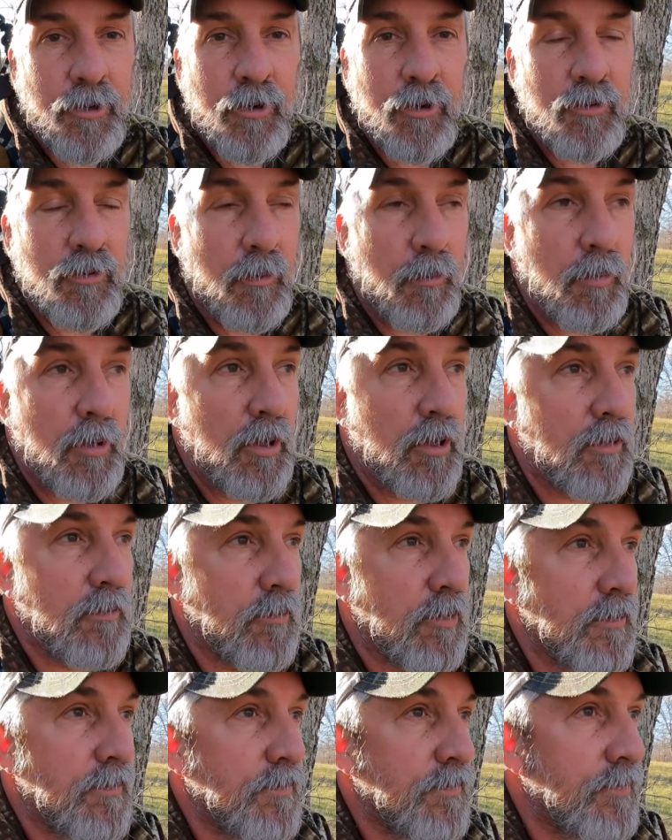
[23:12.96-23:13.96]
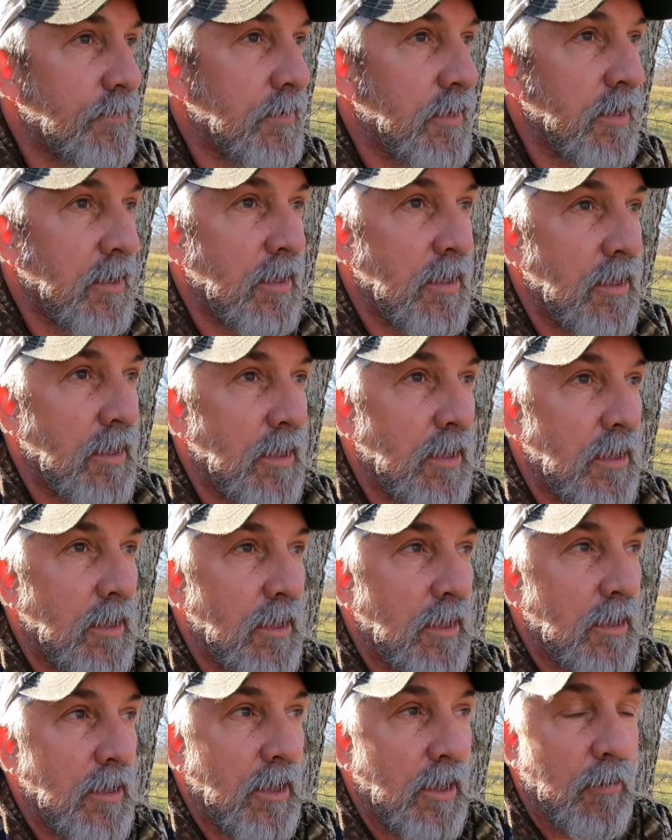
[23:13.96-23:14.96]
sure it was a buck, but
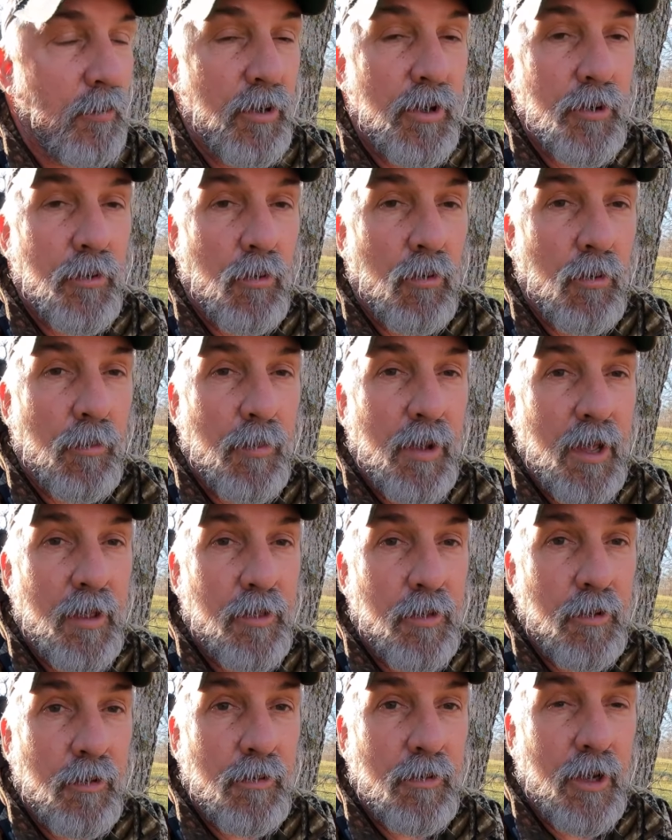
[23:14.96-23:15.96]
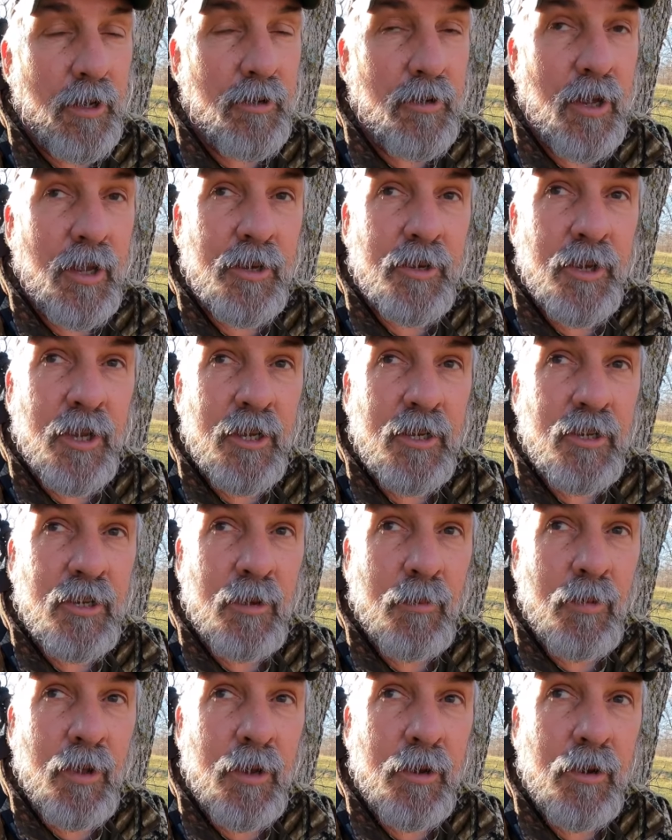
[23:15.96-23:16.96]
it went toward Matthew. I tried texting
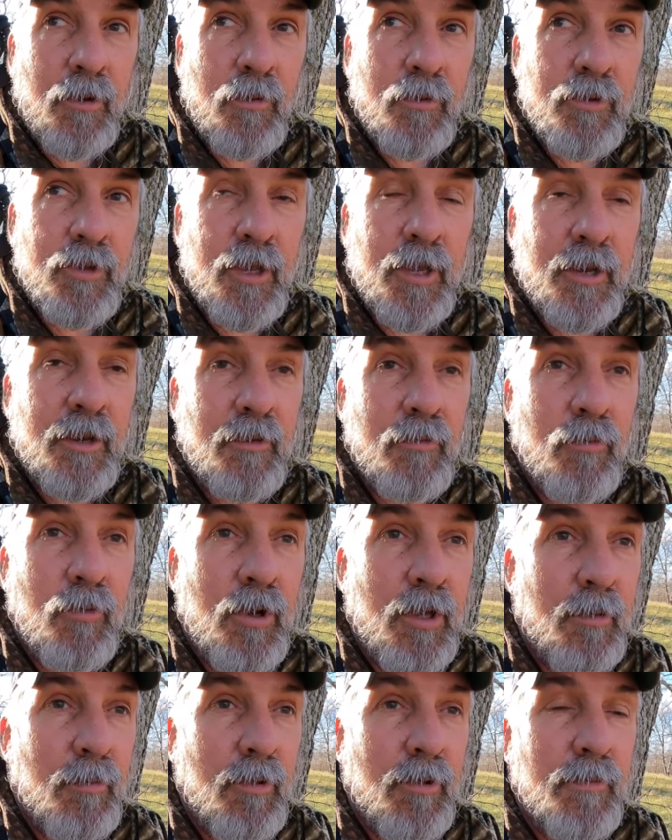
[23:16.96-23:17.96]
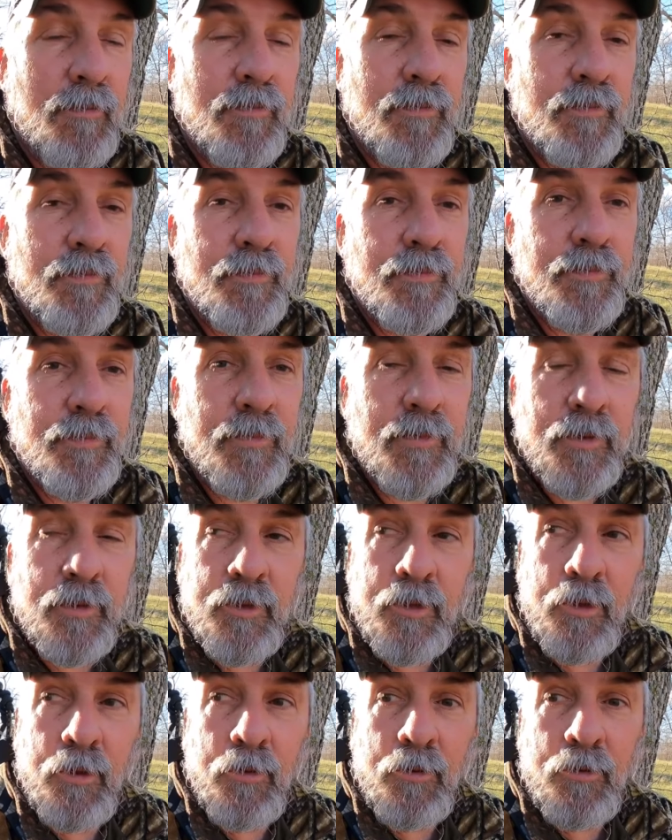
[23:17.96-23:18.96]
him, letting him know it was heading his way, but
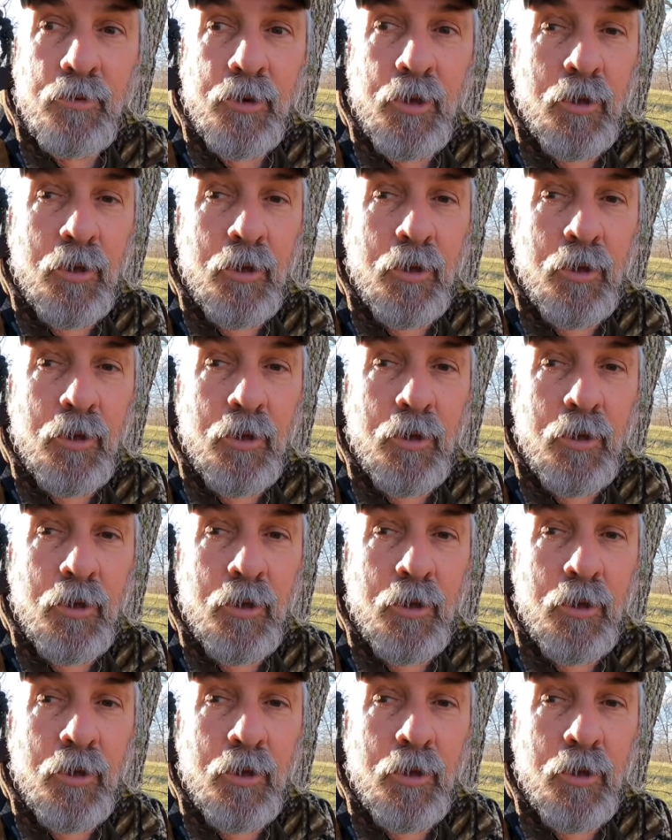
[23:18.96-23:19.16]
you know, who